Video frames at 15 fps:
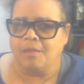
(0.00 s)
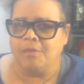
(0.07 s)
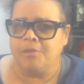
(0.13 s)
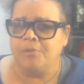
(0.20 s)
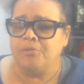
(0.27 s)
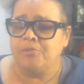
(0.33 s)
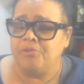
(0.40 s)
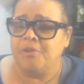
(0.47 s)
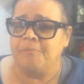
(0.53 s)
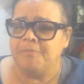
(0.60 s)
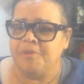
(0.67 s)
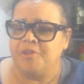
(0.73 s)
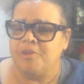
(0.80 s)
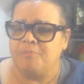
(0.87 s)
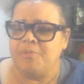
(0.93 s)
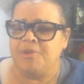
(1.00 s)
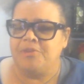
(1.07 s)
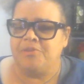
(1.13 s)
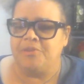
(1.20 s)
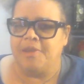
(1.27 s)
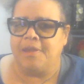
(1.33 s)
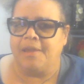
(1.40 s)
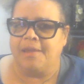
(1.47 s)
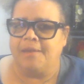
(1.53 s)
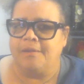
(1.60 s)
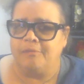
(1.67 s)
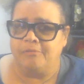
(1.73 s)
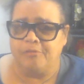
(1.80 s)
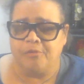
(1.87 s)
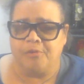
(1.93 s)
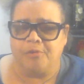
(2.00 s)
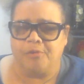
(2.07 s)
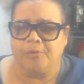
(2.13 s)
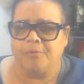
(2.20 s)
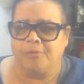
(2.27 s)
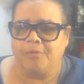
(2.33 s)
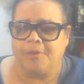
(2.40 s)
there's something to be said for